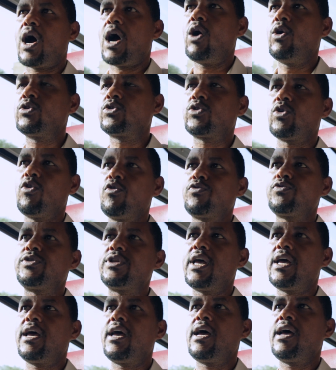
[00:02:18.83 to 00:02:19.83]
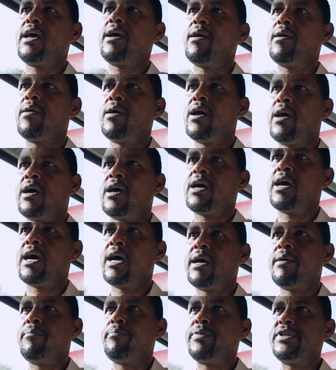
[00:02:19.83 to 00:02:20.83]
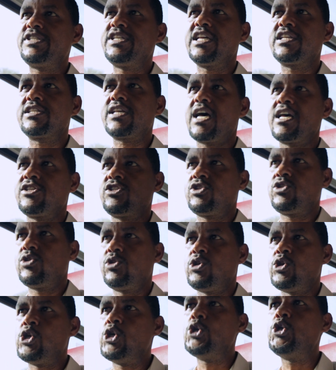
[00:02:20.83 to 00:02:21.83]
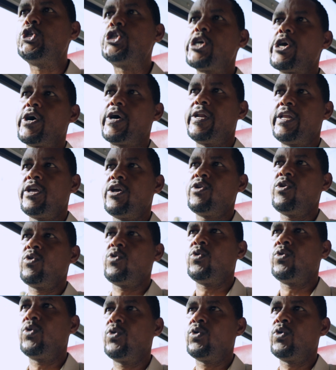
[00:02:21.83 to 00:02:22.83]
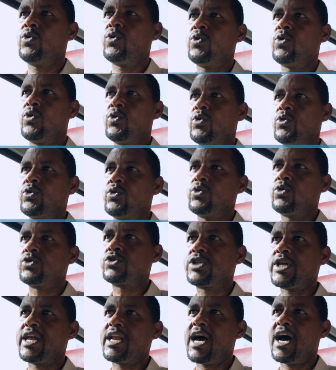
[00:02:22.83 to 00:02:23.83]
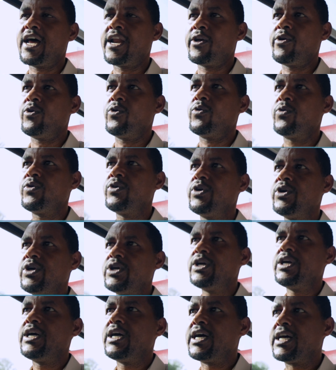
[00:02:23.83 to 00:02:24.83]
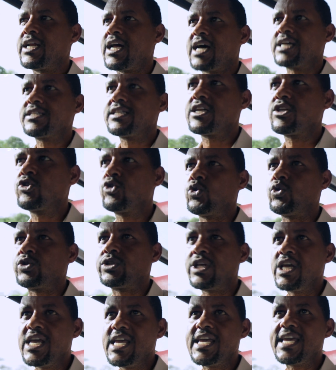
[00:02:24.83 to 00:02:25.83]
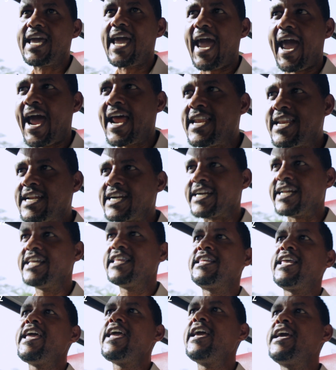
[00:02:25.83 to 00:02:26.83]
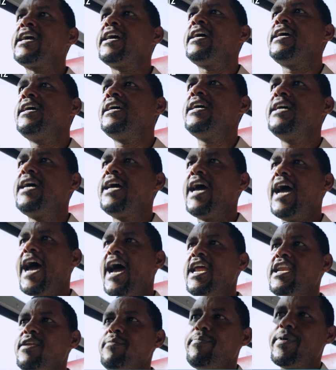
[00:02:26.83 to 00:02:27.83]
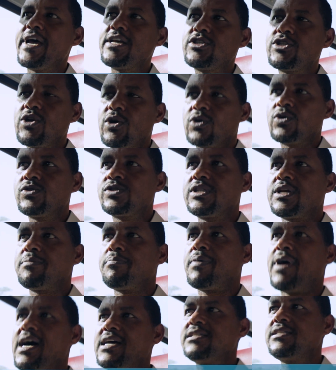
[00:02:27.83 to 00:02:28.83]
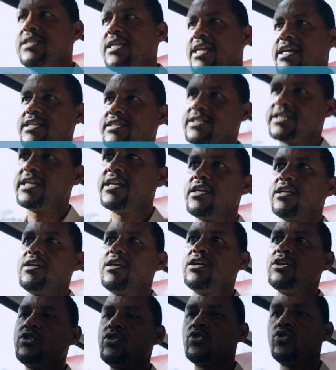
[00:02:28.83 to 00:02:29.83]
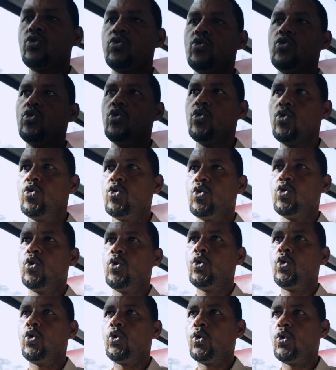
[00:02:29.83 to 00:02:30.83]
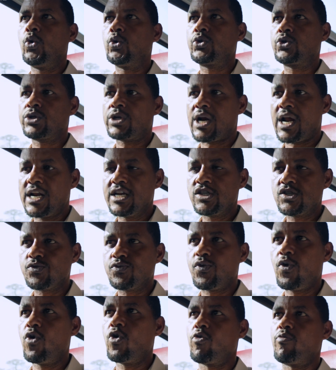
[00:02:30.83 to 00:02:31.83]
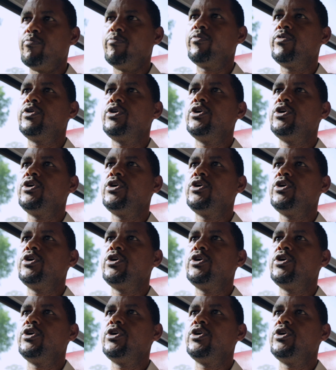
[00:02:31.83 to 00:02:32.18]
out of the business as usual, you know, scenario, rather to think and rethink, and based on the past lesson to transform